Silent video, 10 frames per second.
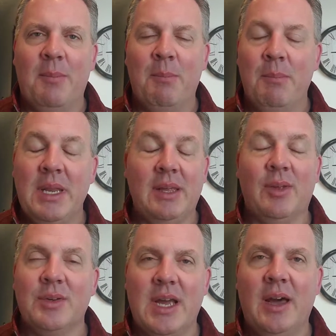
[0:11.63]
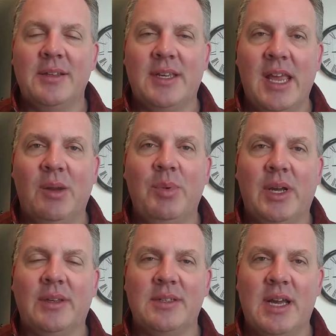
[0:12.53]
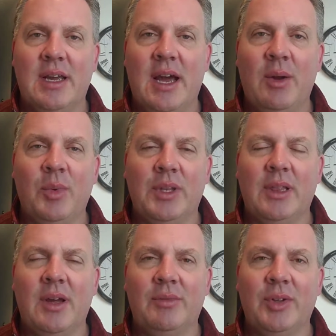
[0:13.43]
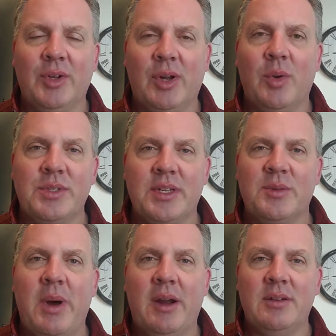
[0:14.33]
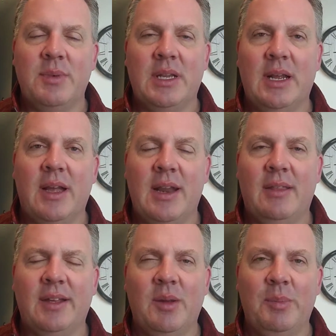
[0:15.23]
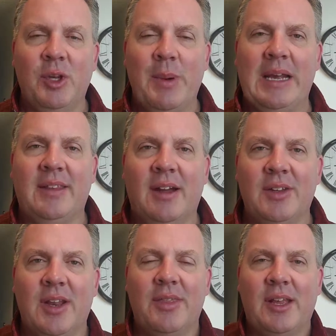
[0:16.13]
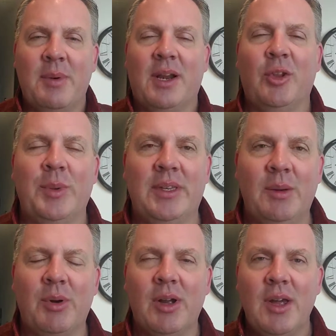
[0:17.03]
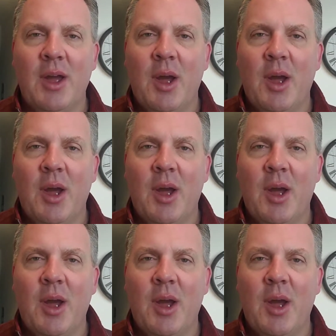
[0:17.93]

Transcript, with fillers: many of those I honestly handpicked because I, I really love to look at quotes. It inspires me, and I kind of like to peel back the onion and think about it a little bit deeper.